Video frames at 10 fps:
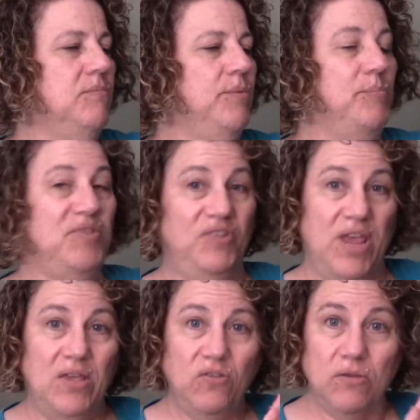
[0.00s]

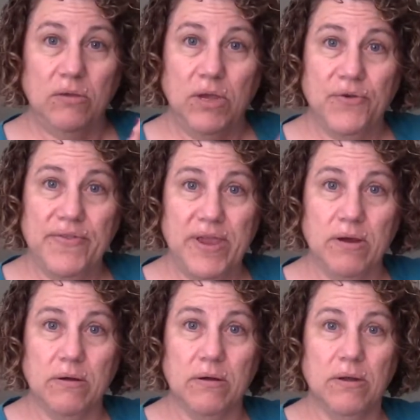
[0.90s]
mistakes here and
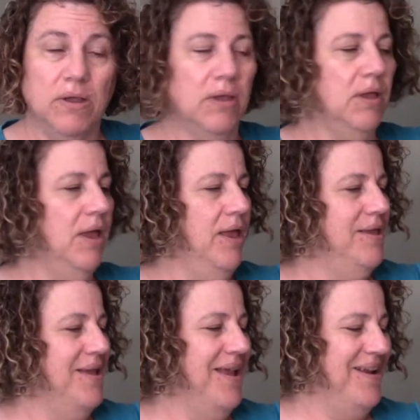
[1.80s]
there,
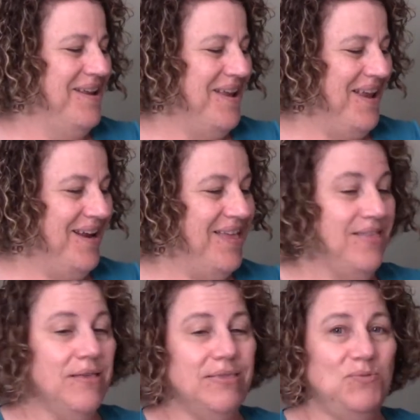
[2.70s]
and I
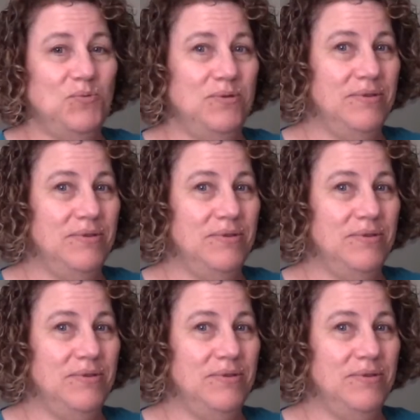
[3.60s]
thought this would